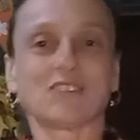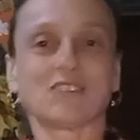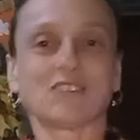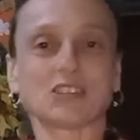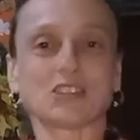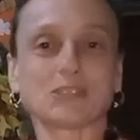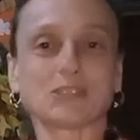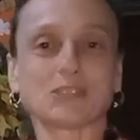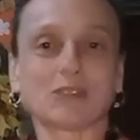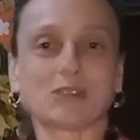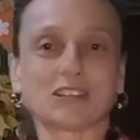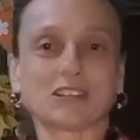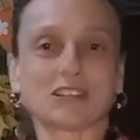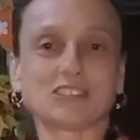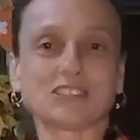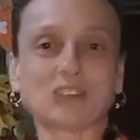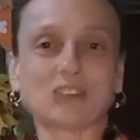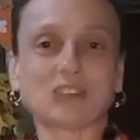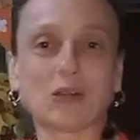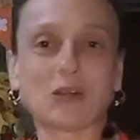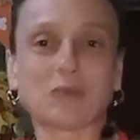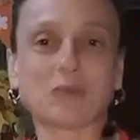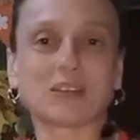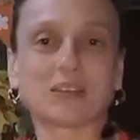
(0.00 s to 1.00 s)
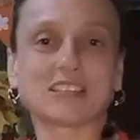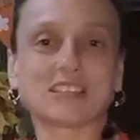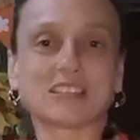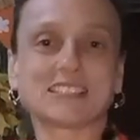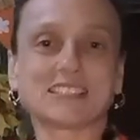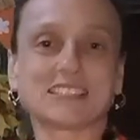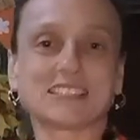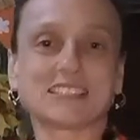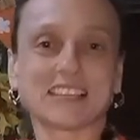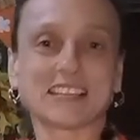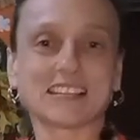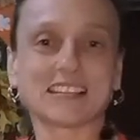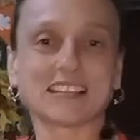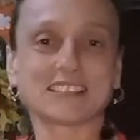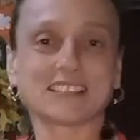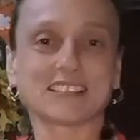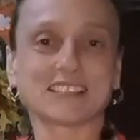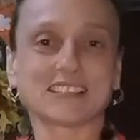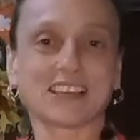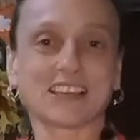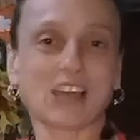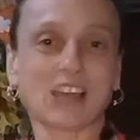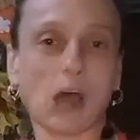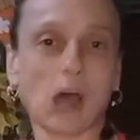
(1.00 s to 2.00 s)
First, I'm going to start with
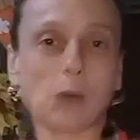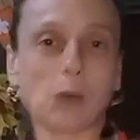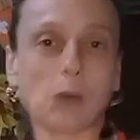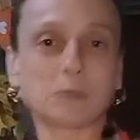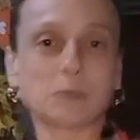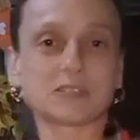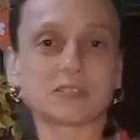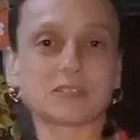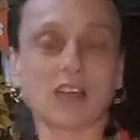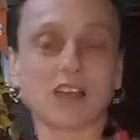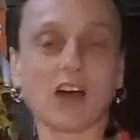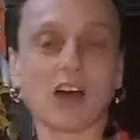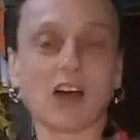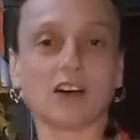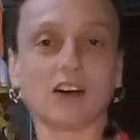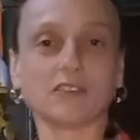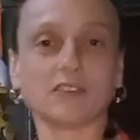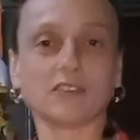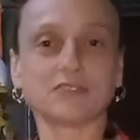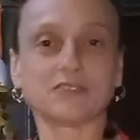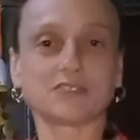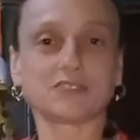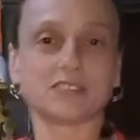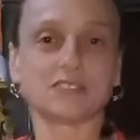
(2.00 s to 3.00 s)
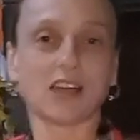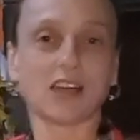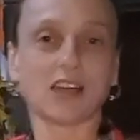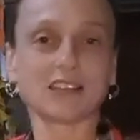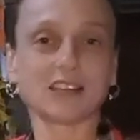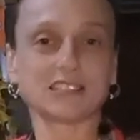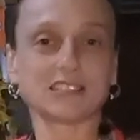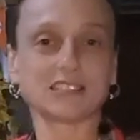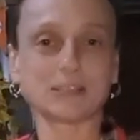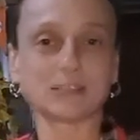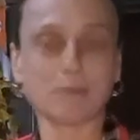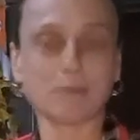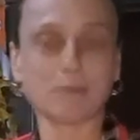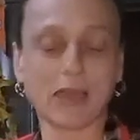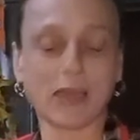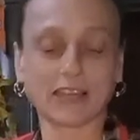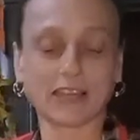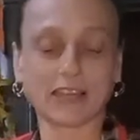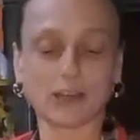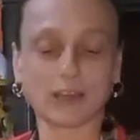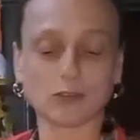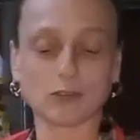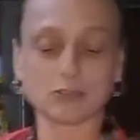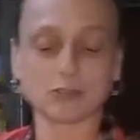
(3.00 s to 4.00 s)
6 cups of diced
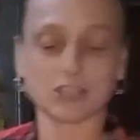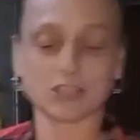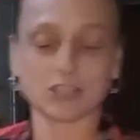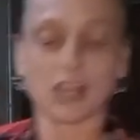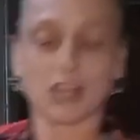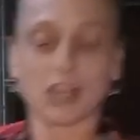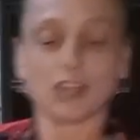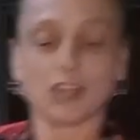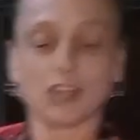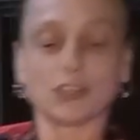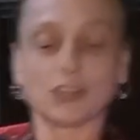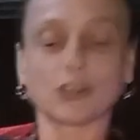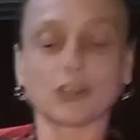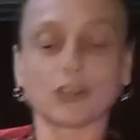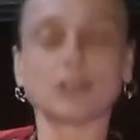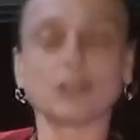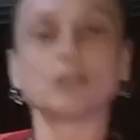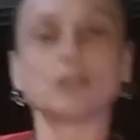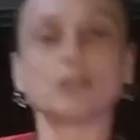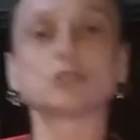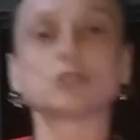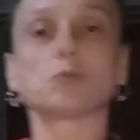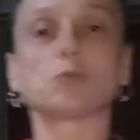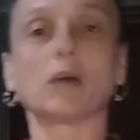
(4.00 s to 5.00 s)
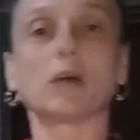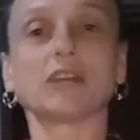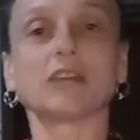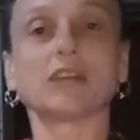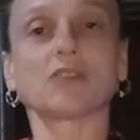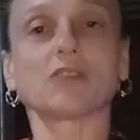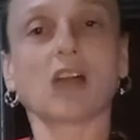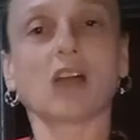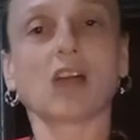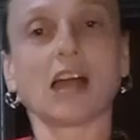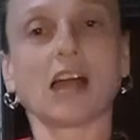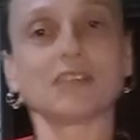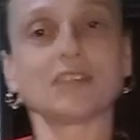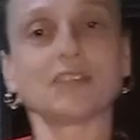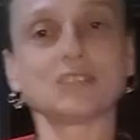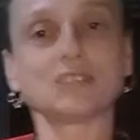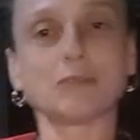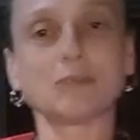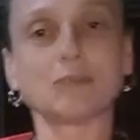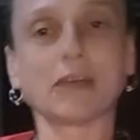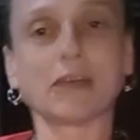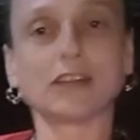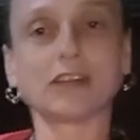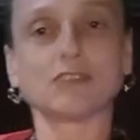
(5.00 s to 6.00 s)
tomatoes. You can use whatever kind of
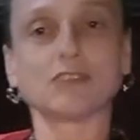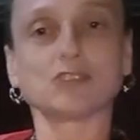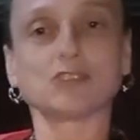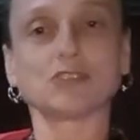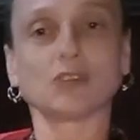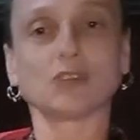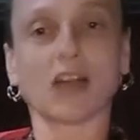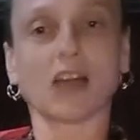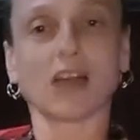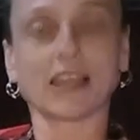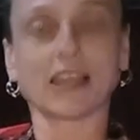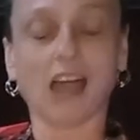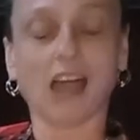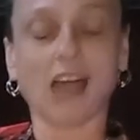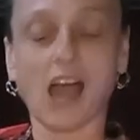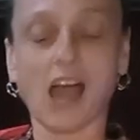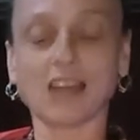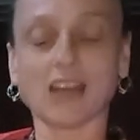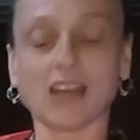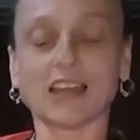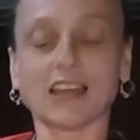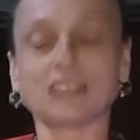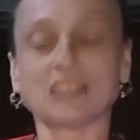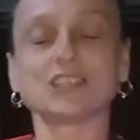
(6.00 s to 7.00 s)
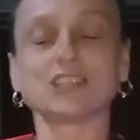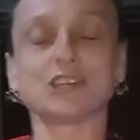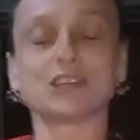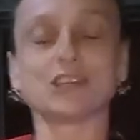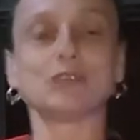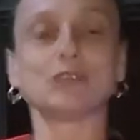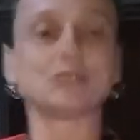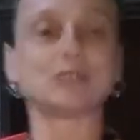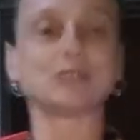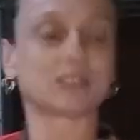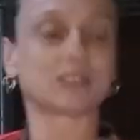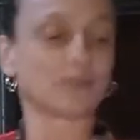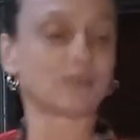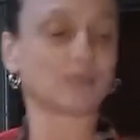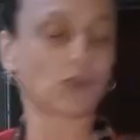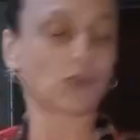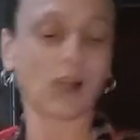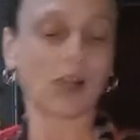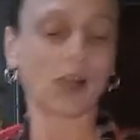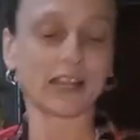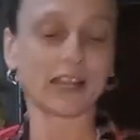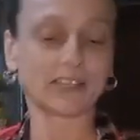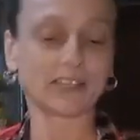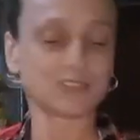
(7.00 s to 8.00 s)
tomatoes you like. I like to use a
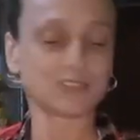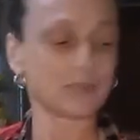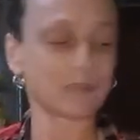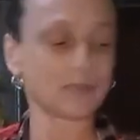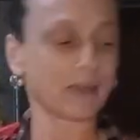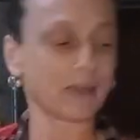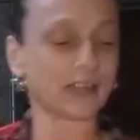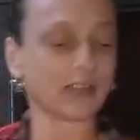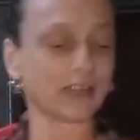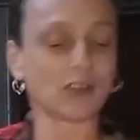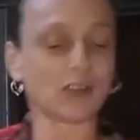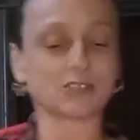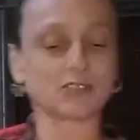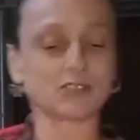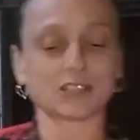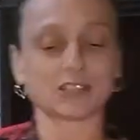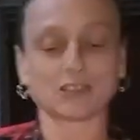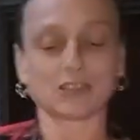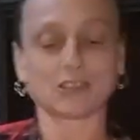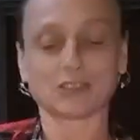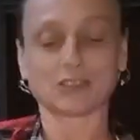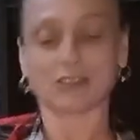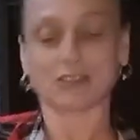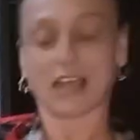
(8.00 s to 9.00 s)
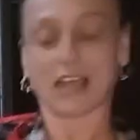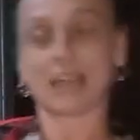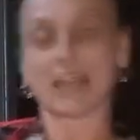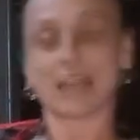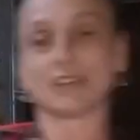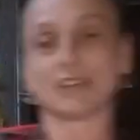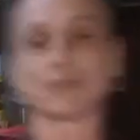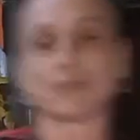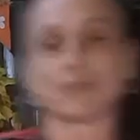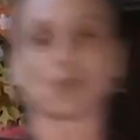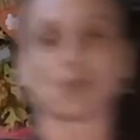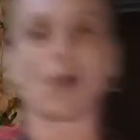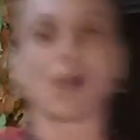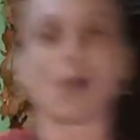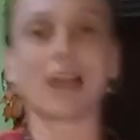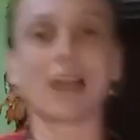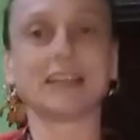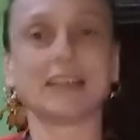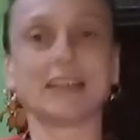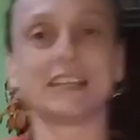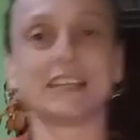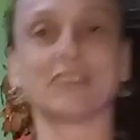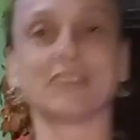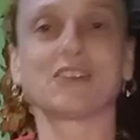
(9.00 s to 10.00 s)
variety of tomatoes and a
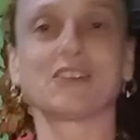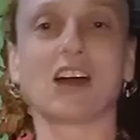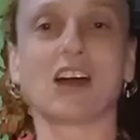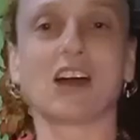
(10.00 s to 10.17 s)
variety of